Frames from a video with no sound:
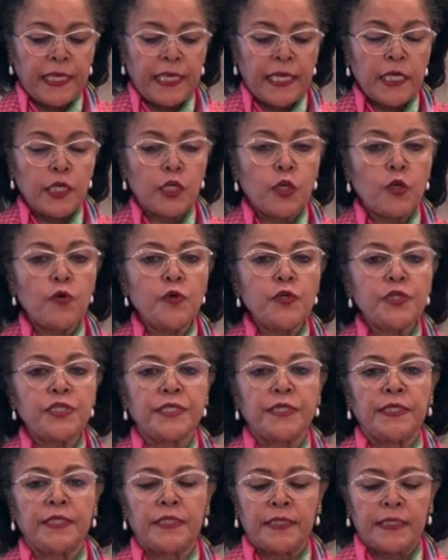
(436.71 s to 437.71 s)

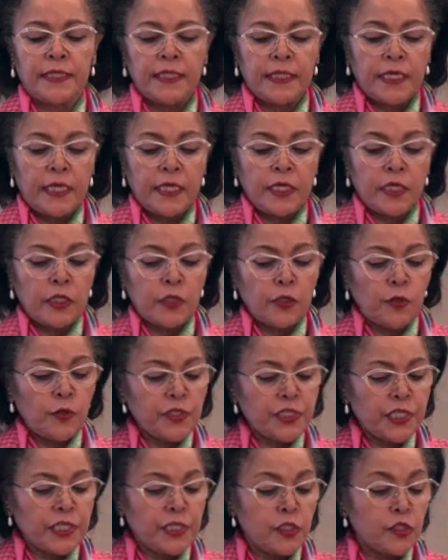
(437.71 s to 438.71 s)
Inclusion
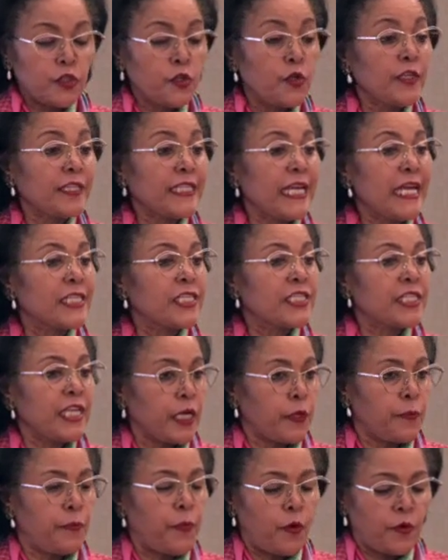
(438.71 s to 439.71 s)
is not a
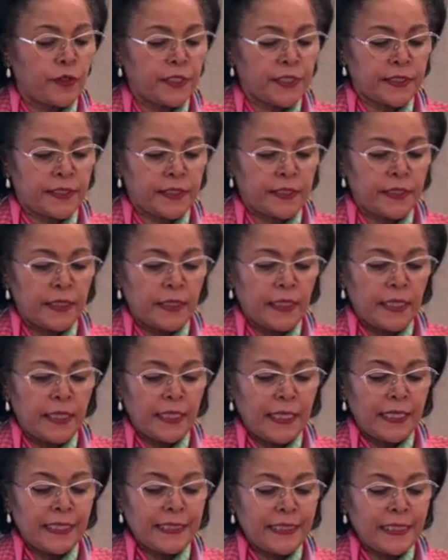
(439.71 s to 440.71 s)
checkbox.
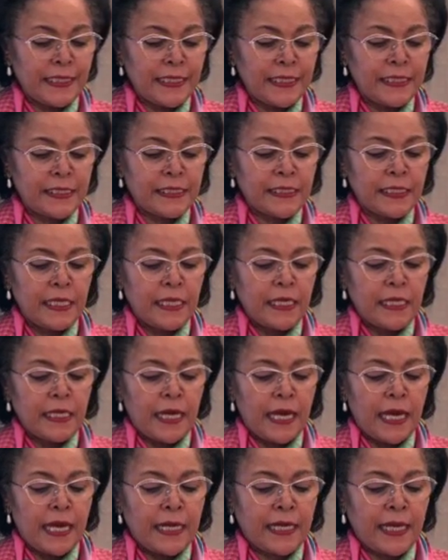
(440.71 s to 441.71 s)
It is
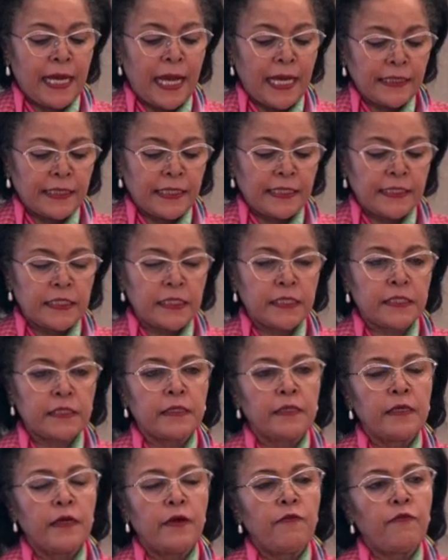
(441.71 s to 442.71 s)
a
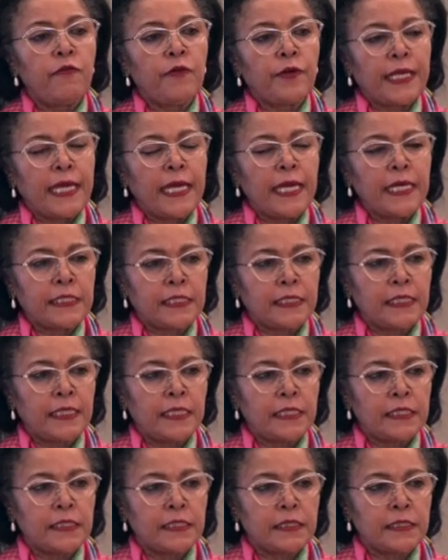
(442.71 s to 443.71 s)
catalyst for
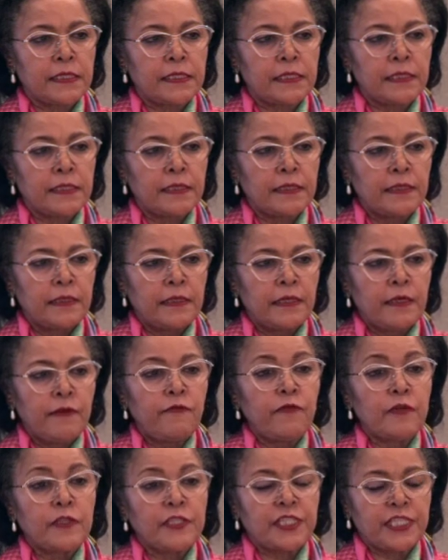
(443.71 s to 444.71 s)
excellence,
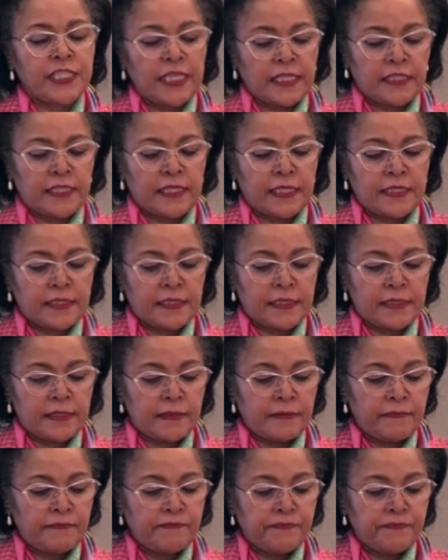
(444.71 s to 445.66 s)
for success.